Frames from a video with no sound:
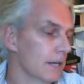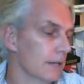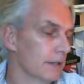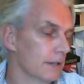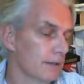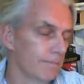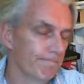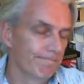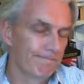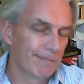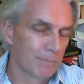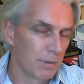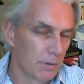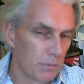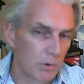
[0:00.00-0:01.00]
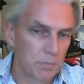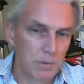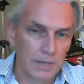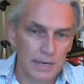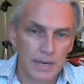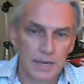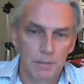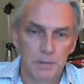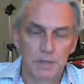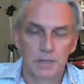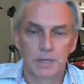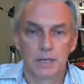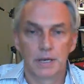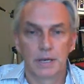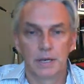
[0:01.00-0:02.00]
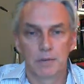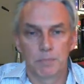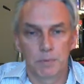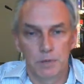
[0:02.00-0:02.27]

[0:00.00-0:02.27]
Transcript: um, I probably won't play enemy at the gate,